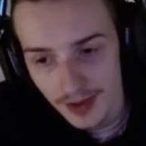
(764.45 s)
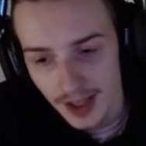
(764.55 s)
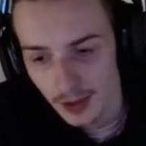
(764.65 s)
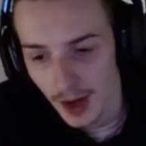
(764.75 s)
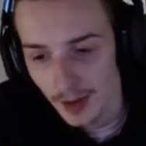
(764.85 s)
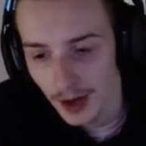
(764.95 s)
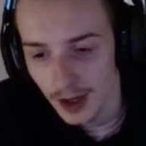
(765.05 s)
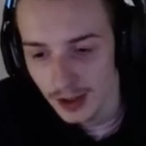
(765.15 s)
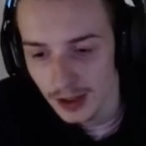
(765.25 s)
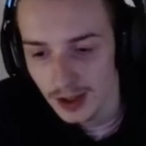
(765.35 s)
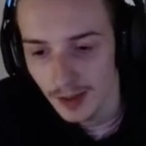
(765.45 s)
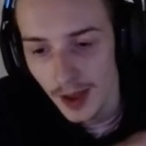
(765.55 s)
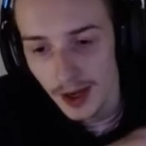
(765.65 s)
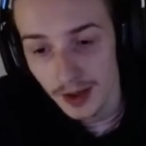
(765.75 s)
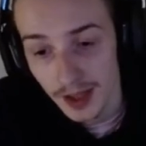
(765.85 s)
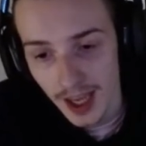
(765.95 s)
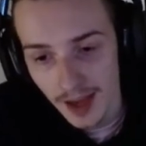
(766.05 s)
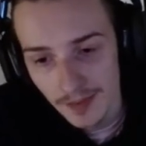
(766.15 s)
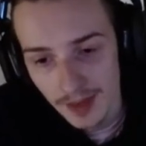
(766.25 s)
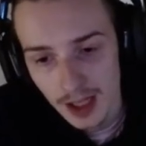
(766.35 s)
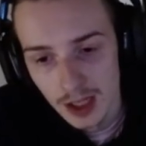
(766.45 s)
and the Rabadons depending on the game.